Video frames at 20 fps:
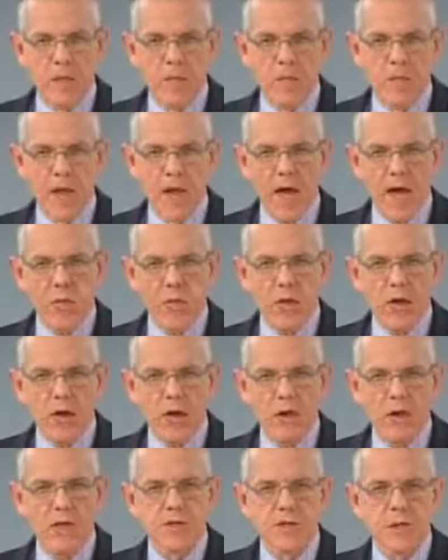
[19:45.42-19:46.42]
And
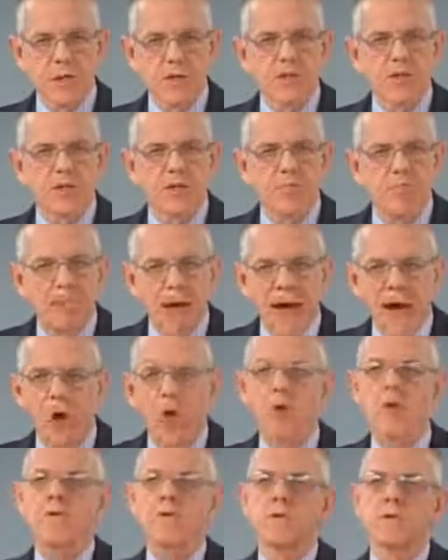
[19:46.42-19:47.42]
because they were such
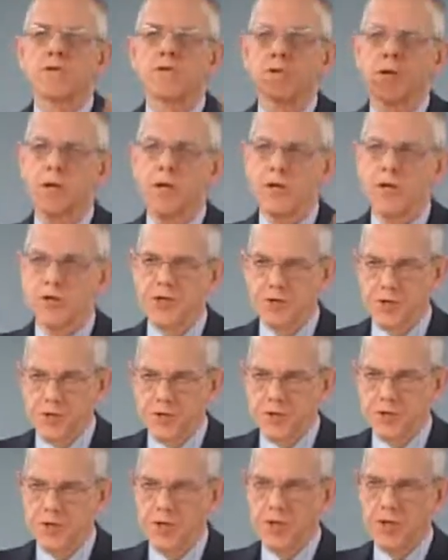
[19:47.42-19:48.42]
powerful
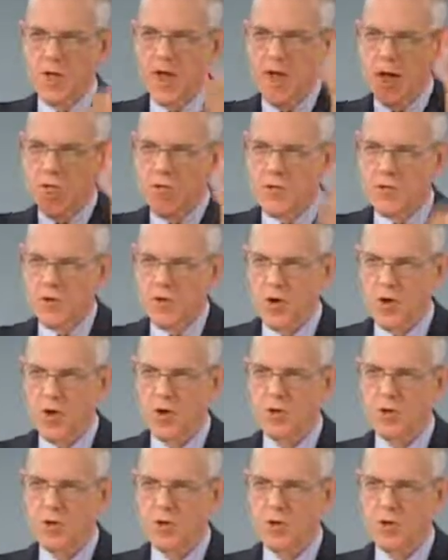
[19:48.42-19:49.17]
changes in the atmosphere